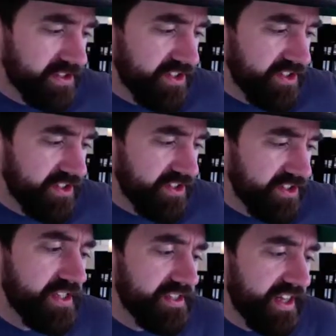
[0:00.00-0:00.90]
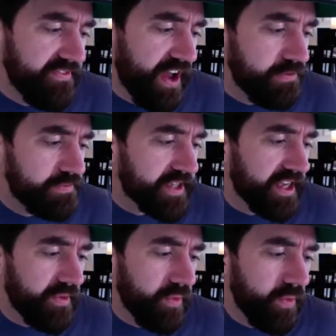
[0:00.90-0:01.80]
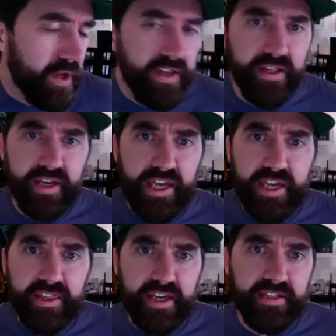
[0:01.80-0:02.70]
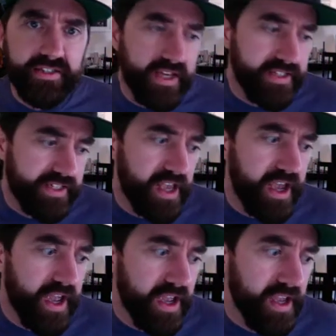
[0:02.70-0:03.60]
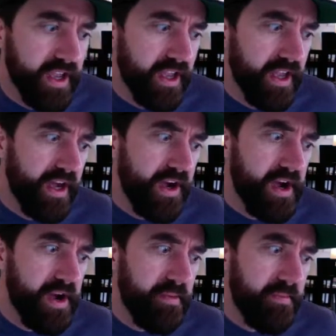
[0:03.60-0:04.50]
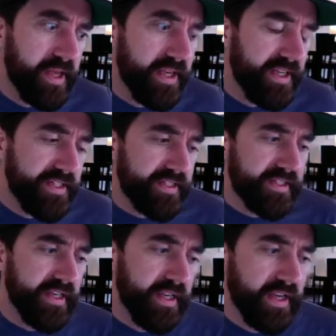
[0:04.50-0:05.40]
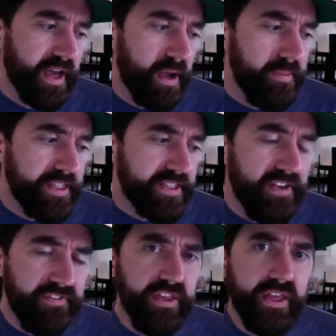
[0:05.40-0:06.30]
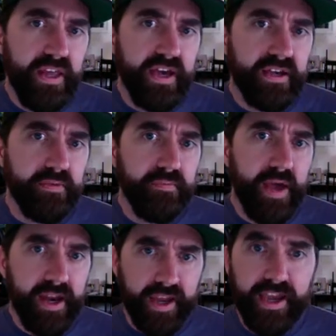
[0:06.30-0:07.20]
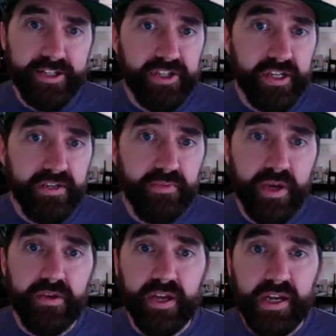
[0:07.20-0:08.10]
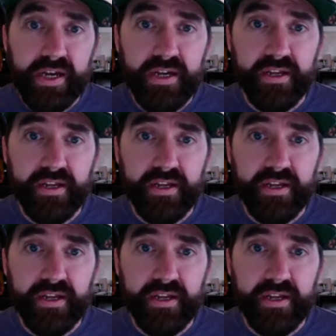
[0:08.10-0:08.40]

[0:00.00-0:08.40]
other things that have helped. Like, one of the key things I'd say is, I mean, definitely, like, medication when you need it